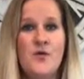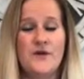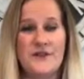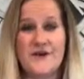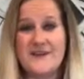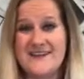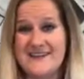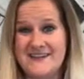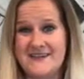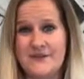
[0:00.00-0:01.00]
Without a
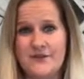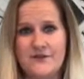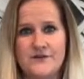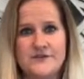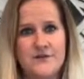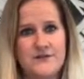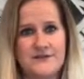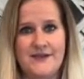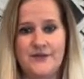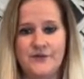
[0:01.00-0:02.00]
need, there is no
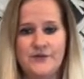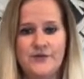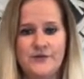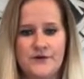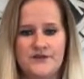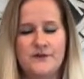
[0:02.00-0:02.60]
sale, right?